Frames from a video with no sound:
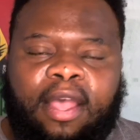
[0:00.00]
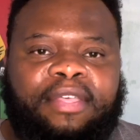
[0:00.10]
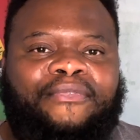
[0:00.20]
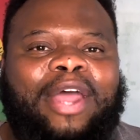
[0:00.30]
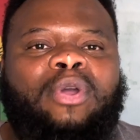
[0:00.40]
the
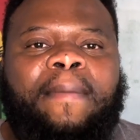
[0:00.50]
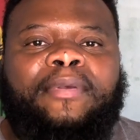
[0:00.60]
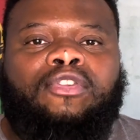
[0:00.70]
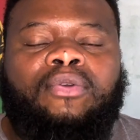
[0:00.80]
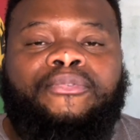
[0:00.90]
final
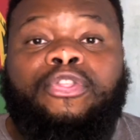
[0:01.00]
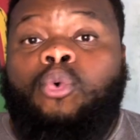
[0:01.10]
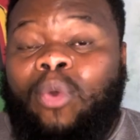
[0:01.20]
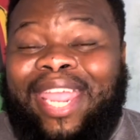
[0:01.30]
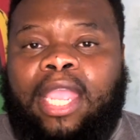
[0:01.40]
episode for the
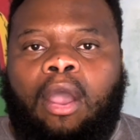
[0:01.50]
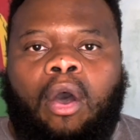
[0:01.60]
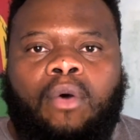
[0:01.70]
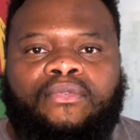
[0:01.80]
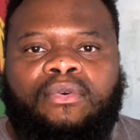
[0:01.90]
week
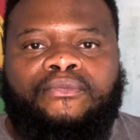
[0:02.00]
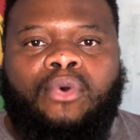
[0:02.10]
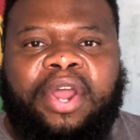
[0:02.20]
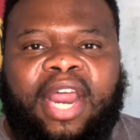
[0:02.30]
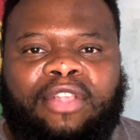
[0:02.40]
of
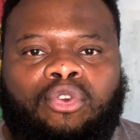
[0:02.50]
Vuka Nazo.